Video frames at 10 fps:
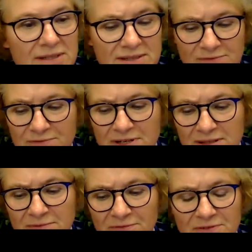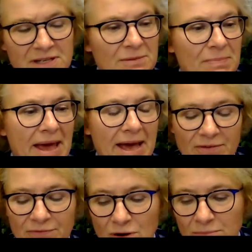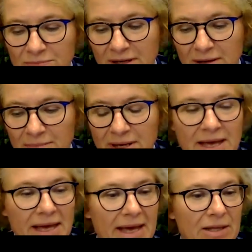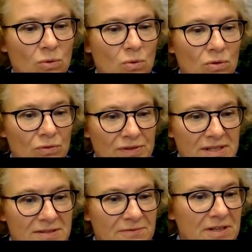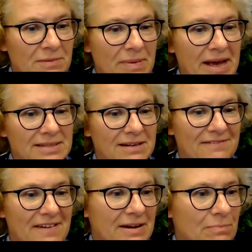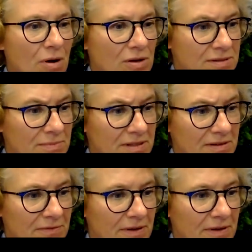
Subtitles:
It's a written feedback from them, and all of these feedbacks are very positive.